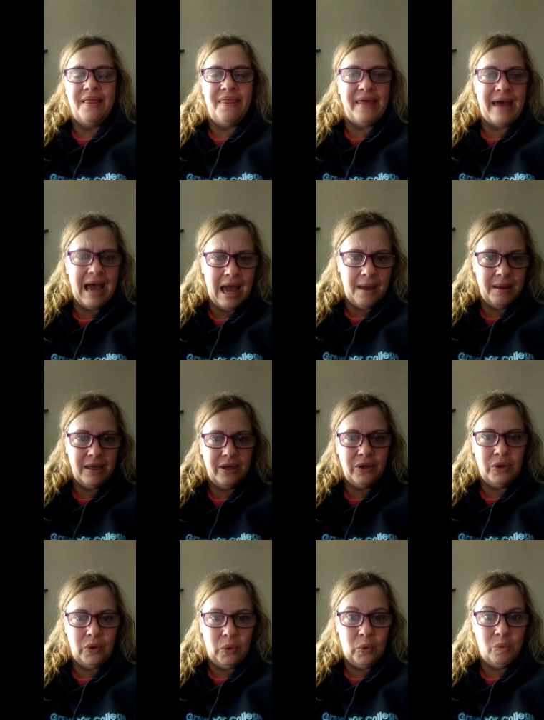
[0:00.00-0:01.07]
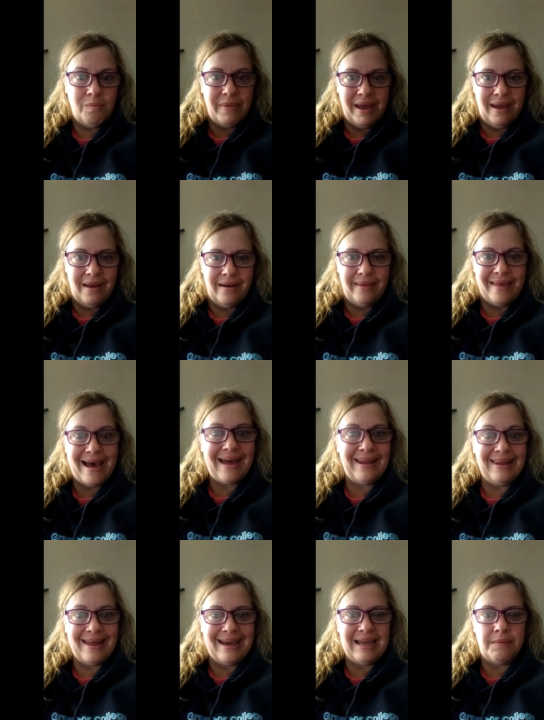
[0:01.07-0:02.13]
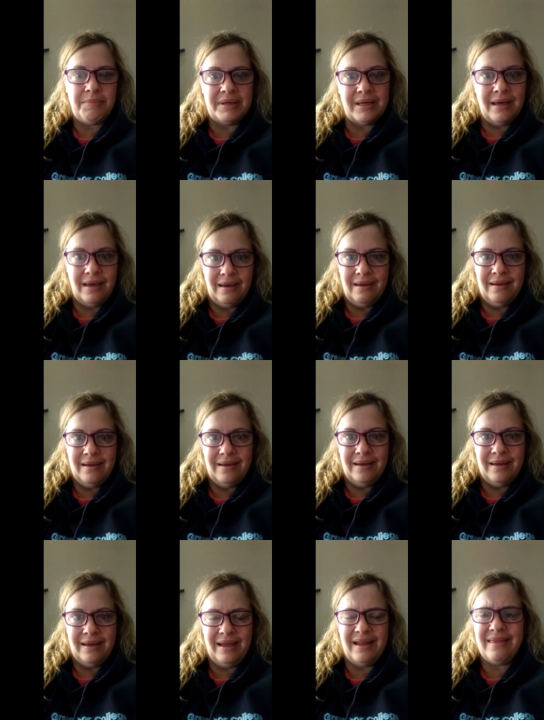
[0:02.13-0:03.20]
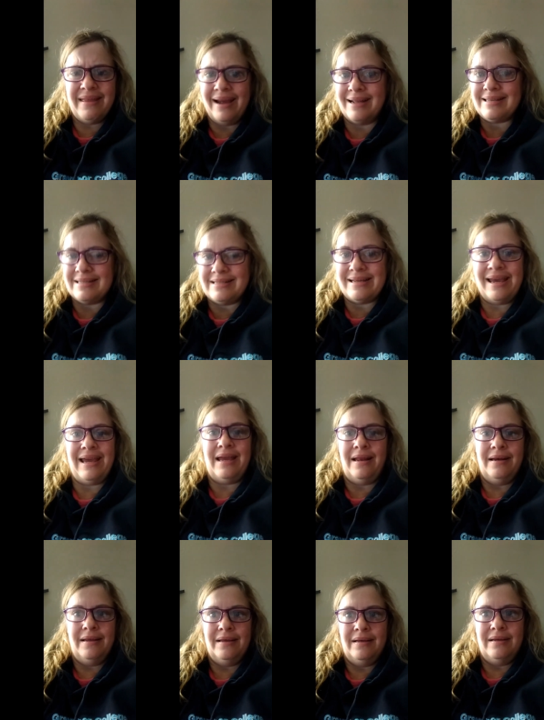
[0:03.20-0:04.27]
that human, that light beating in that state,